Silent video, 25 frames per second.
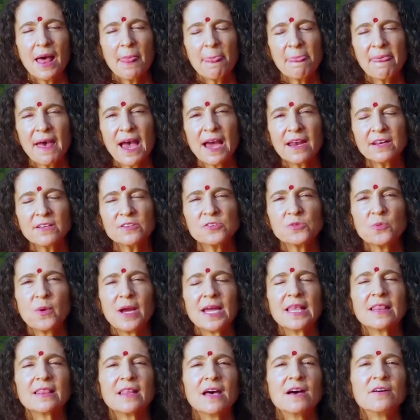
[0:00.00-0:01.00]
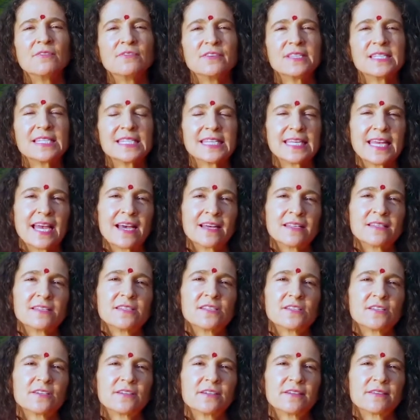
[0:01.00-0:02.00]
And that is why love is the
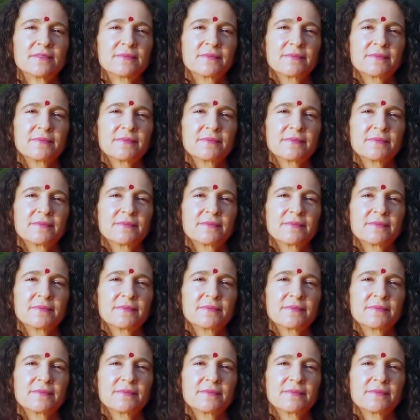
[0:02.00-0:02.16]
answer.